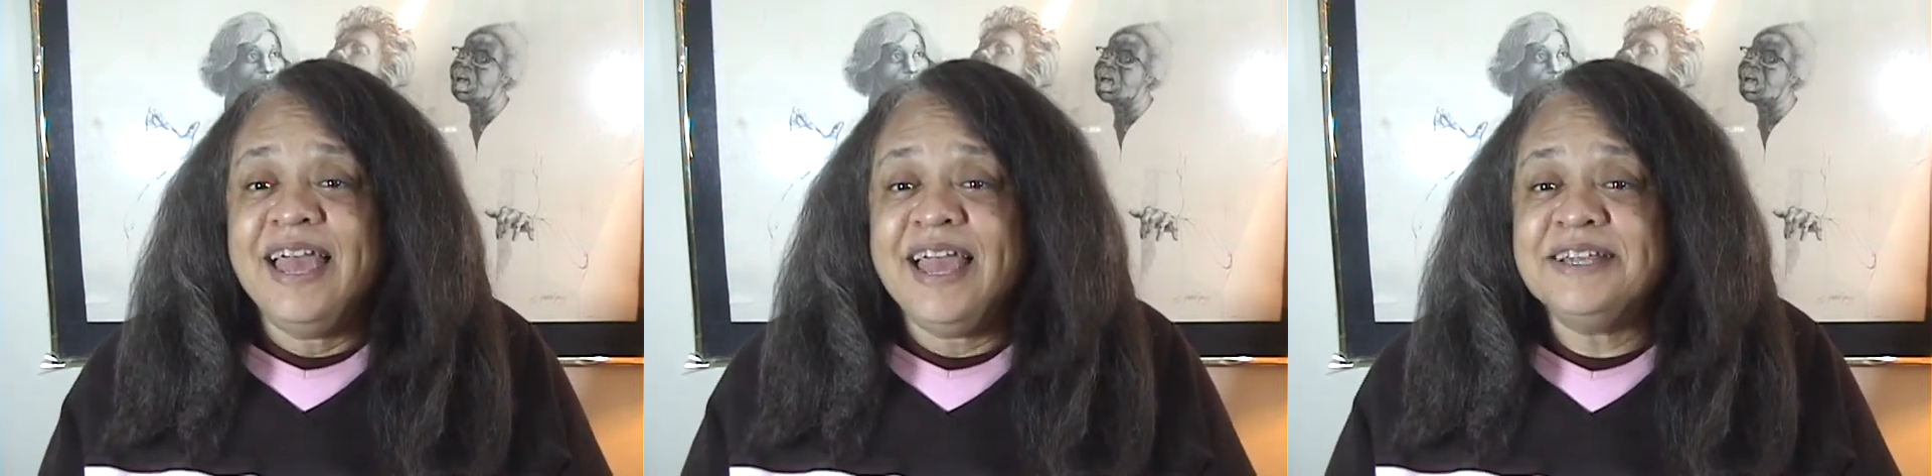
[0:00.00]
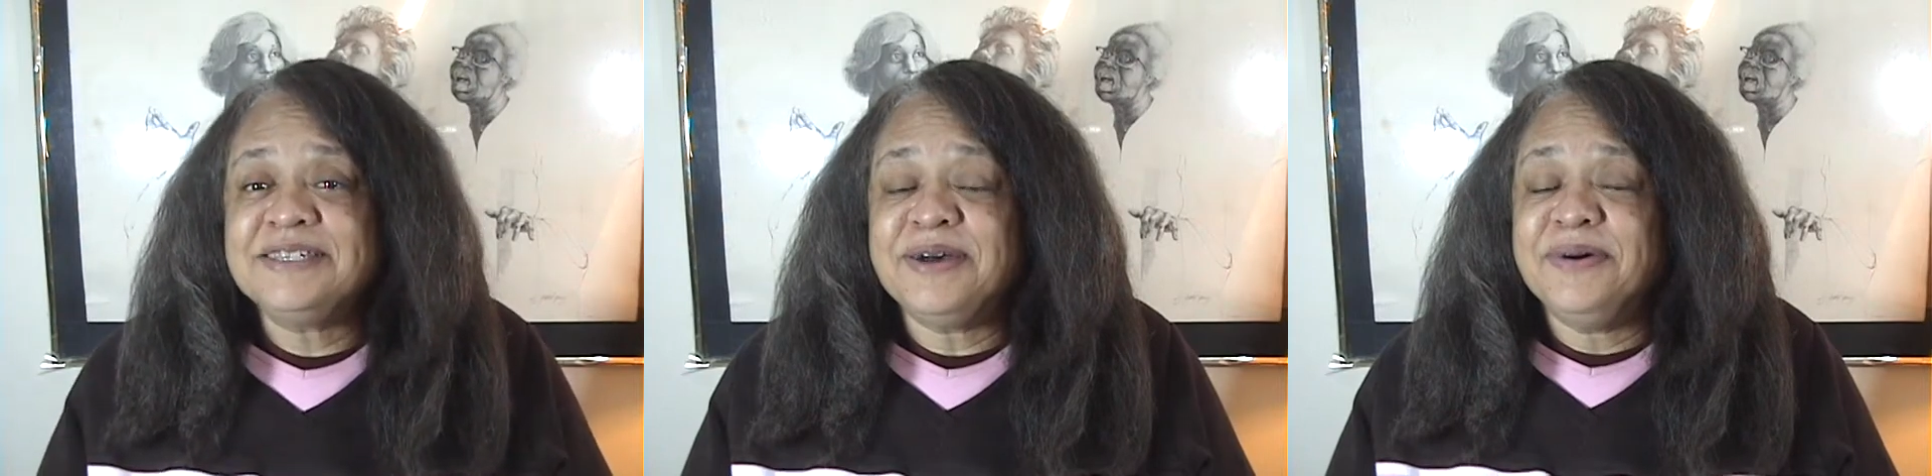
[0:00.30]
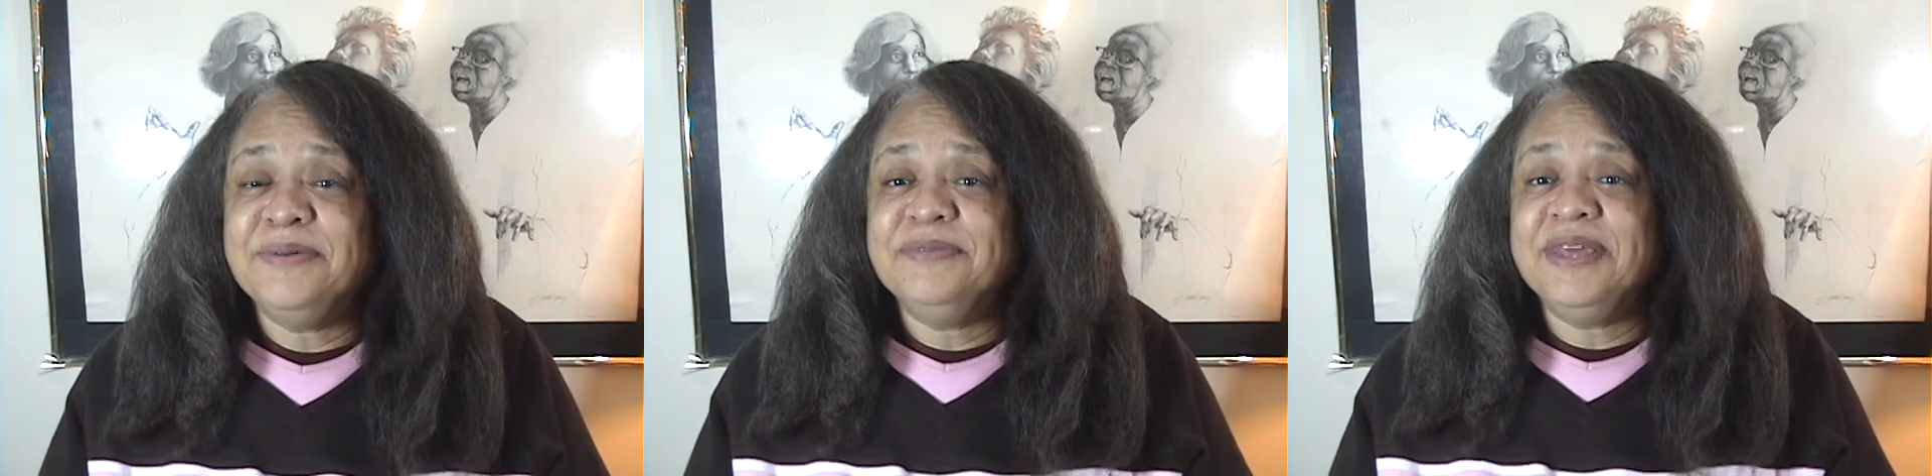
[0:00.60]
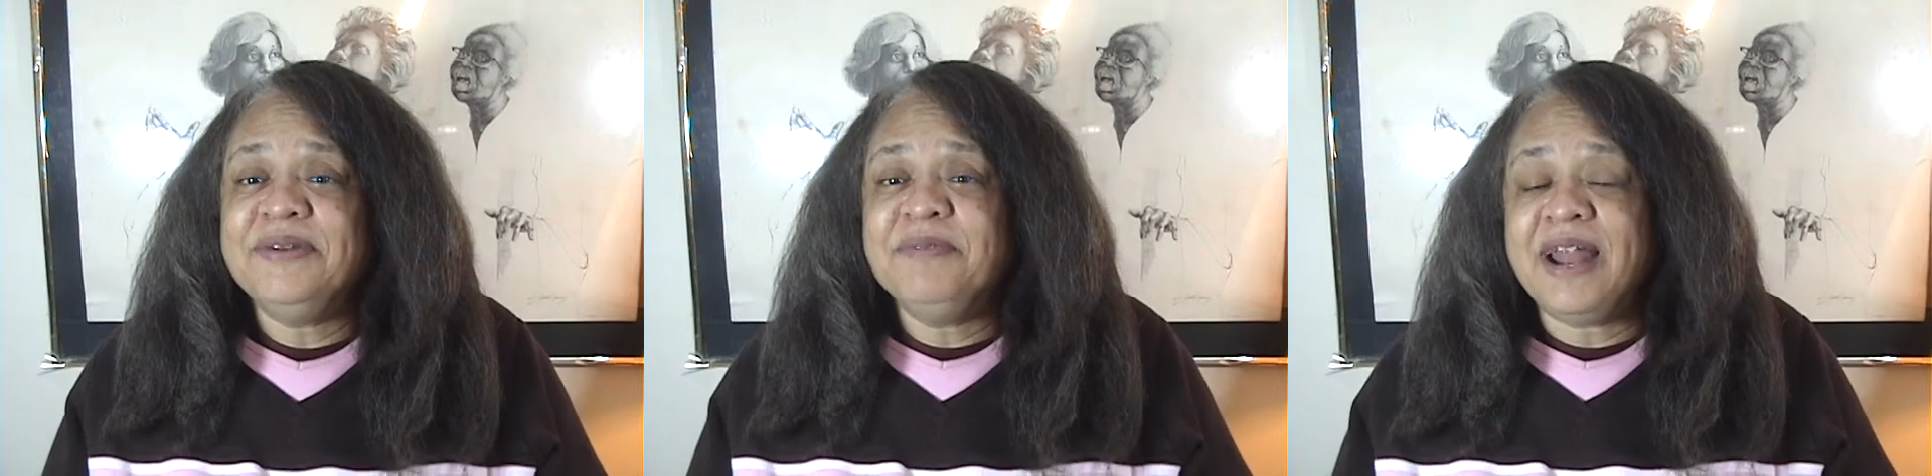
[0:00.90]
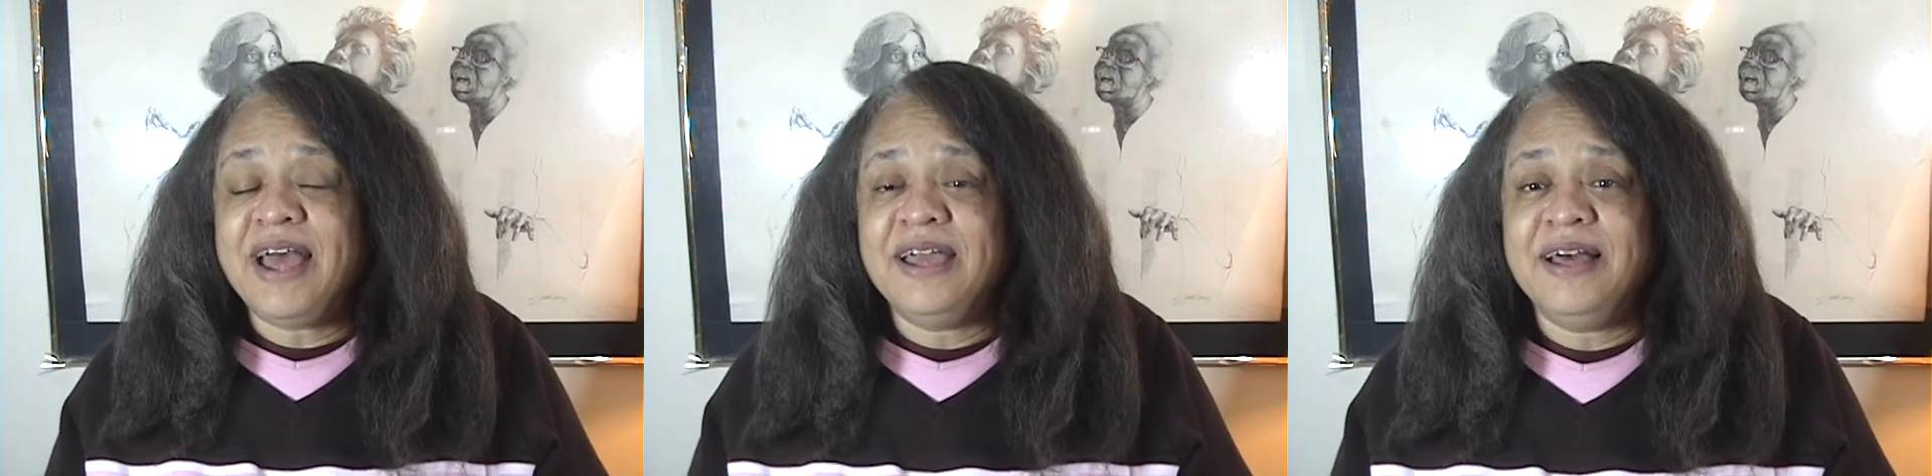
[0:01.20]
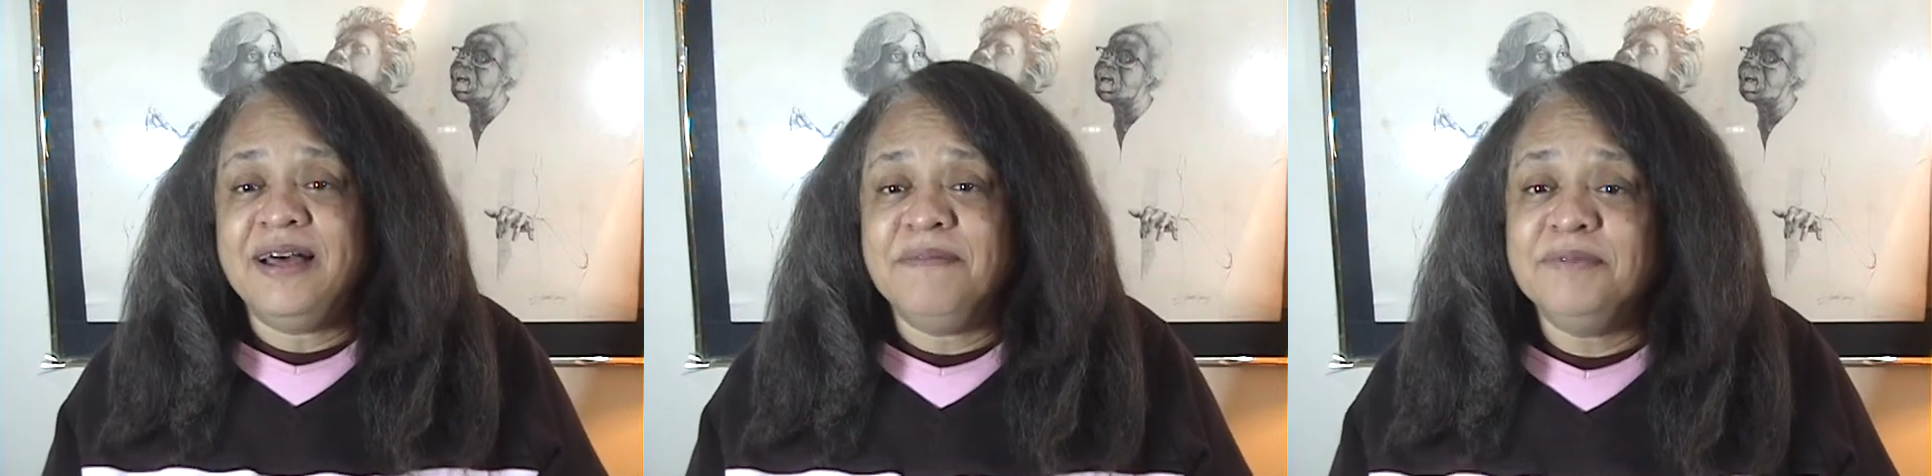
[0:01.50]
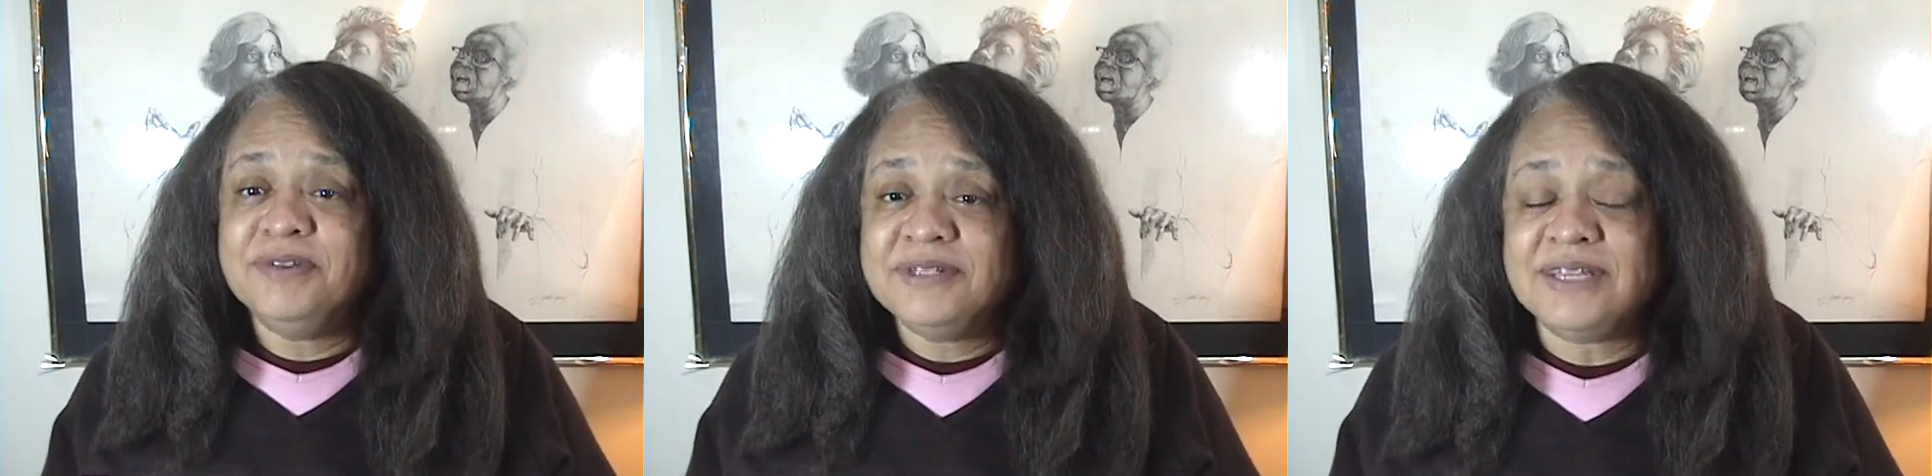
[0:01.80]
And so then when I
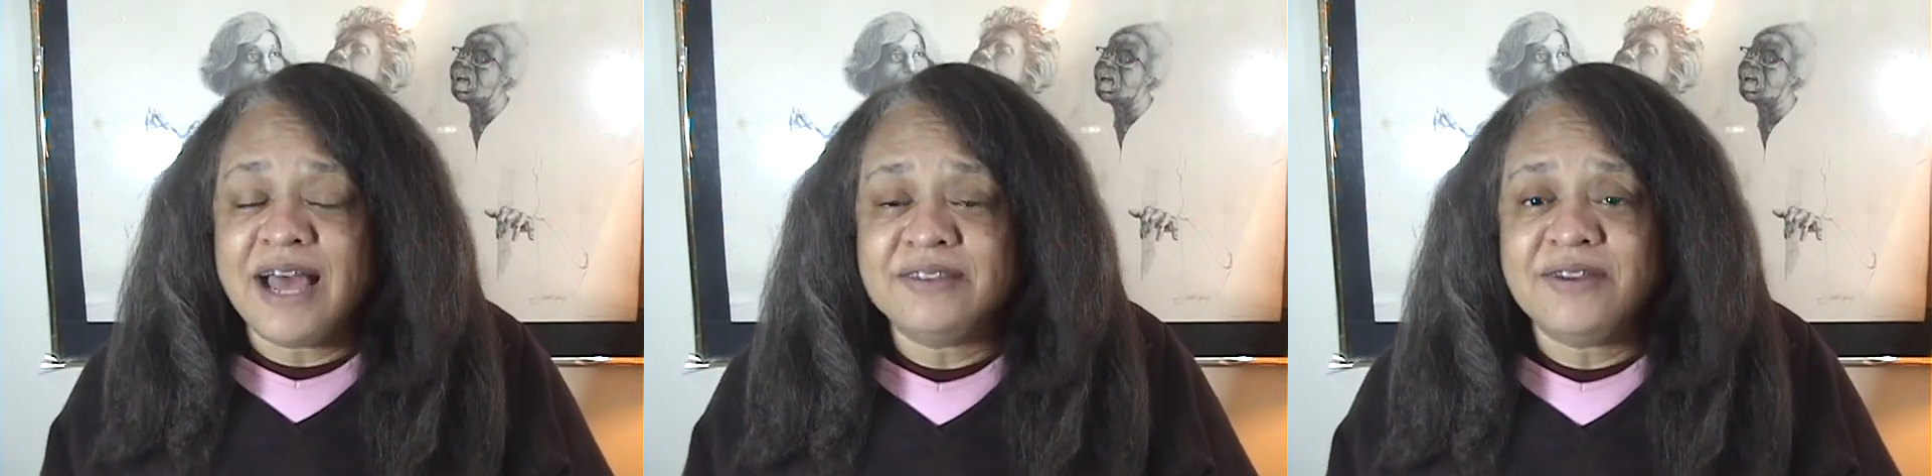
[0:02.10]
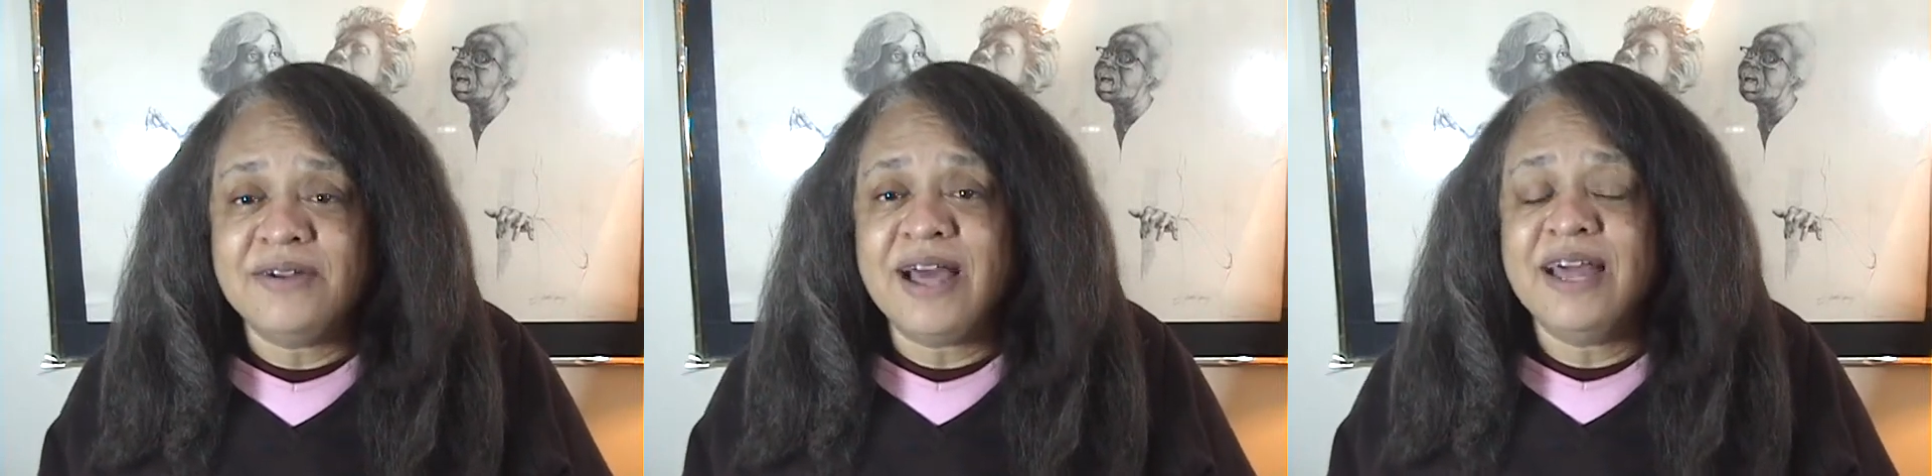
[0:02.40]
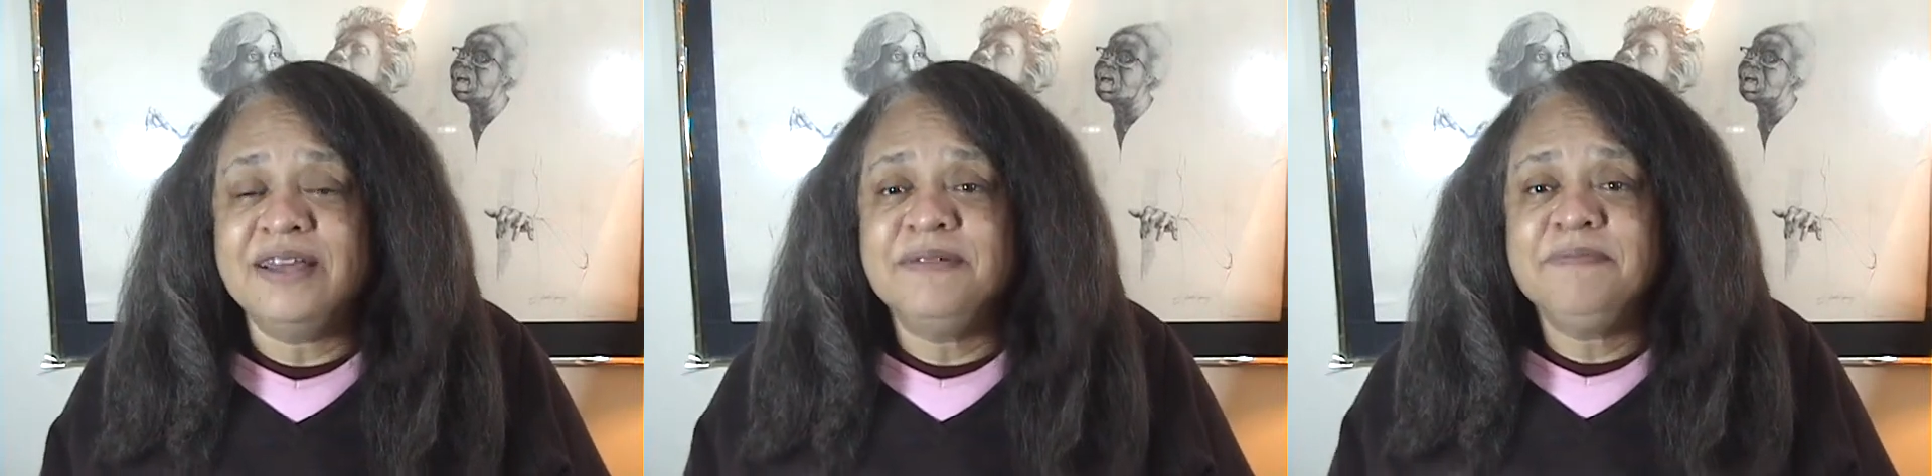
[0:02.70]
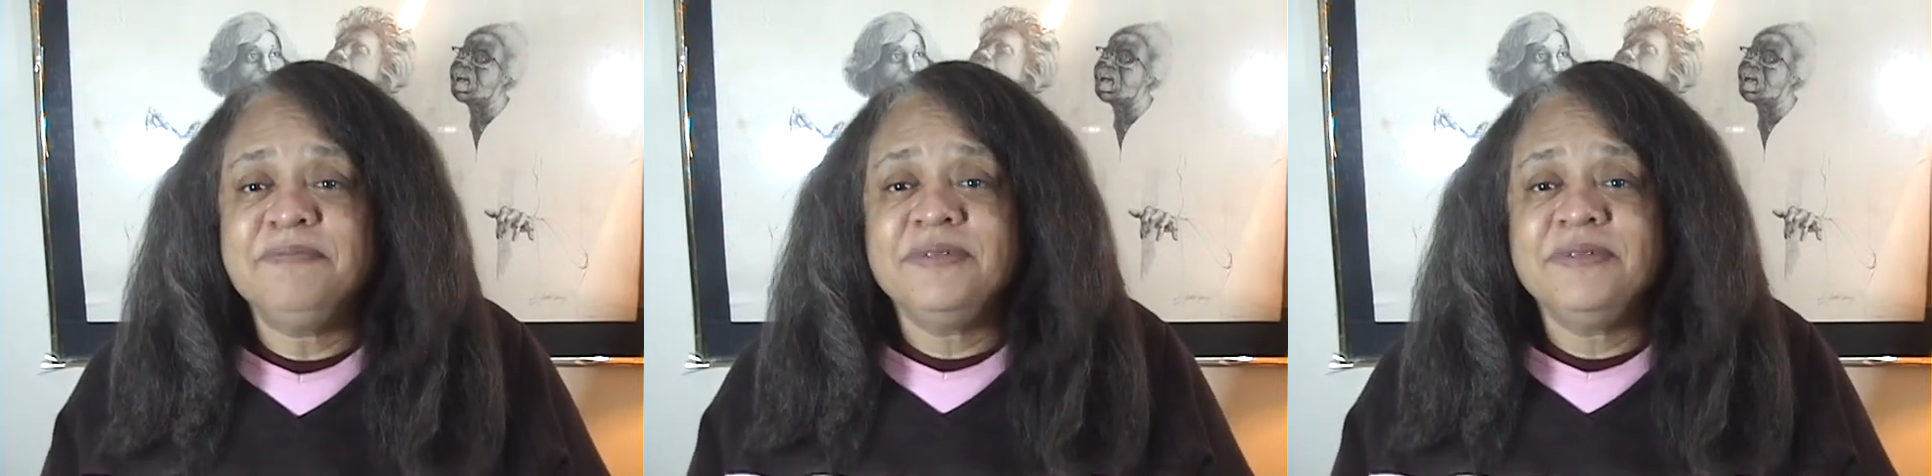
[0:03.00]
moved to South Carolina,